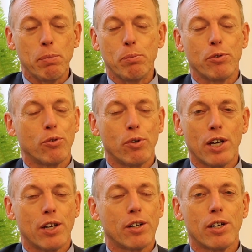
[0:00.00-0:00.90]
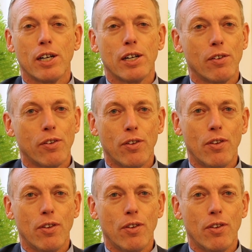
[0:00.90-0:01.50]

people together, and